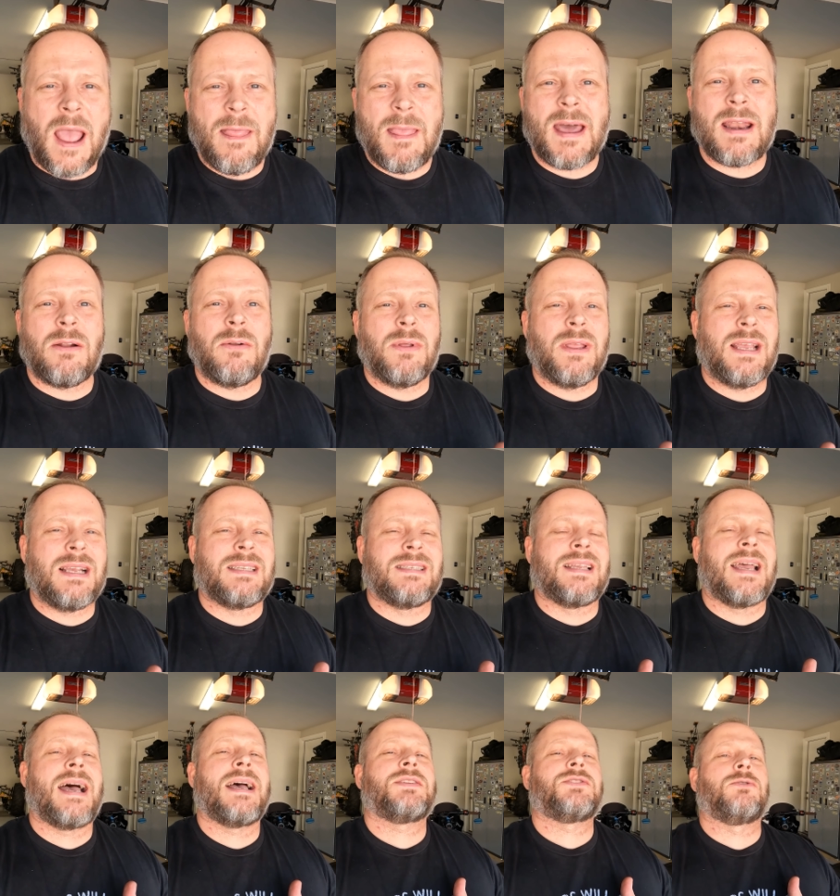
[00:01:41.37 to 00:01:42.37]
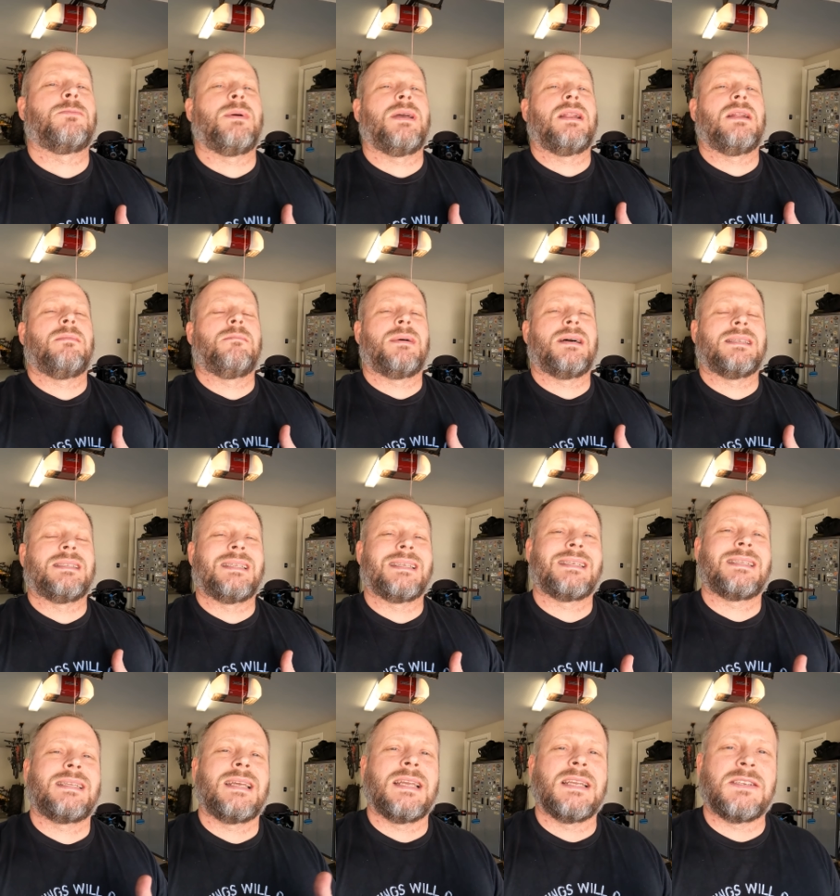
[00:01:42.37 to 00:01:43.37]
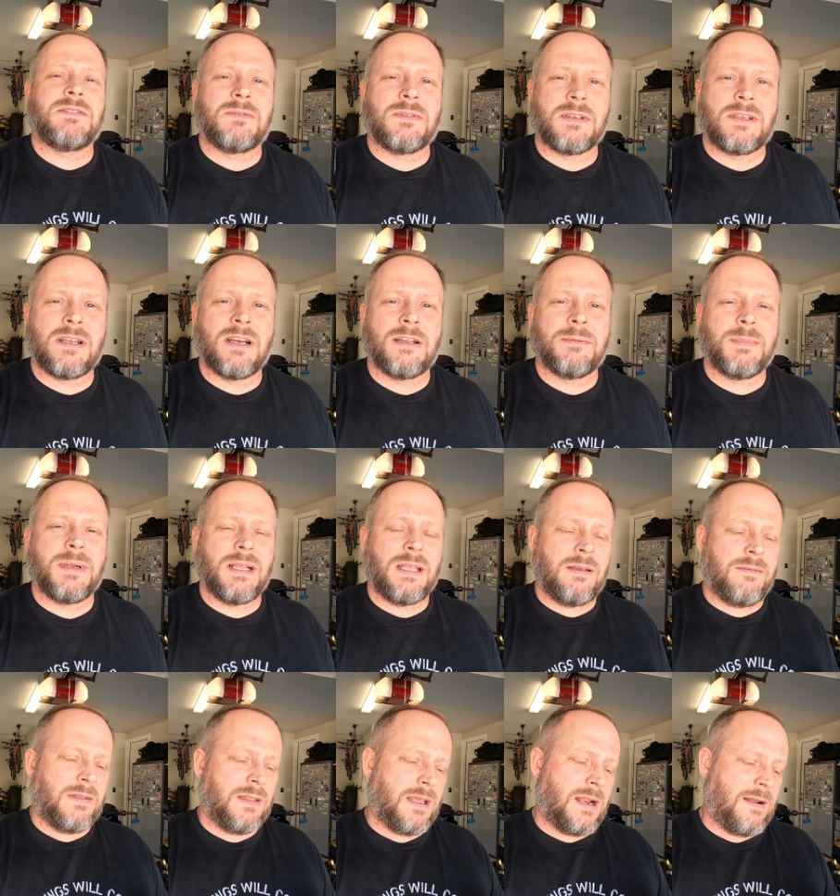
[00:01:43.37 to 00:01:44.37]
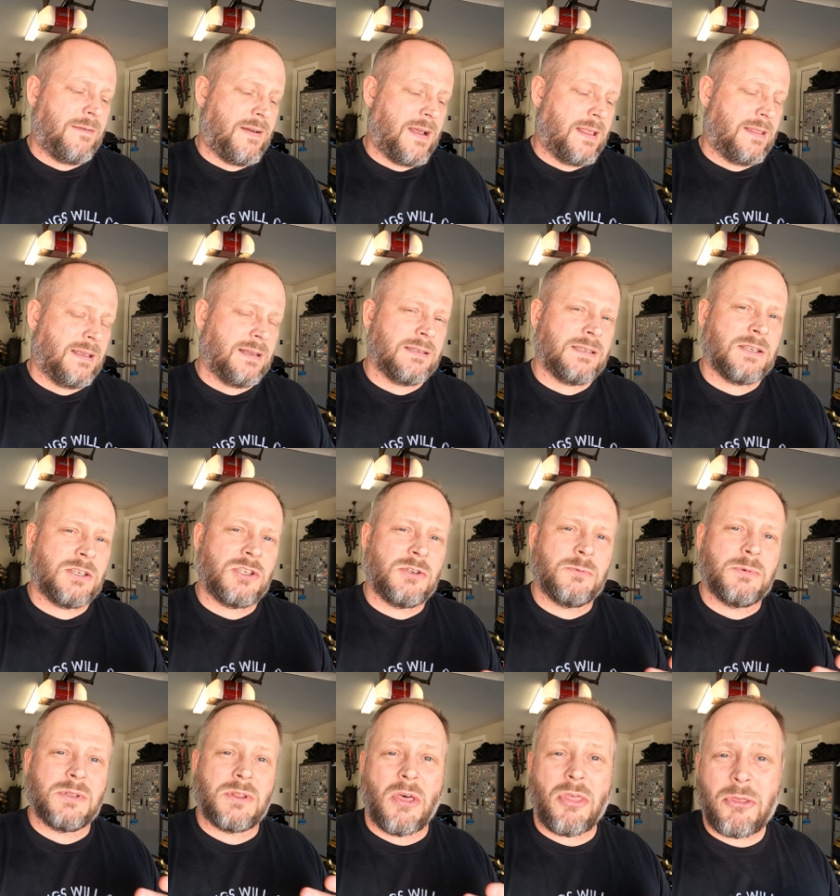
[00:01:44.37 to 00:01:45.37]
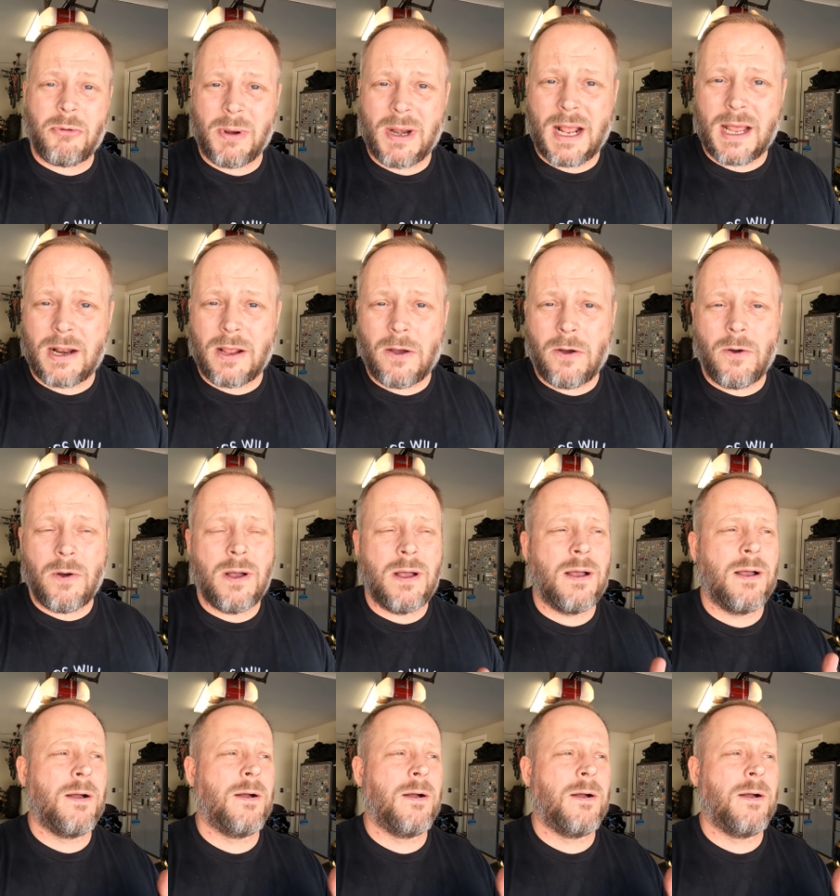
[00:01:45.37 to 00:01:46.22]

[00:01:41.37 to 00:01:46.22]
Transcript: And that only exacerbated my distaste for the company given that I've had those issues with the 3.0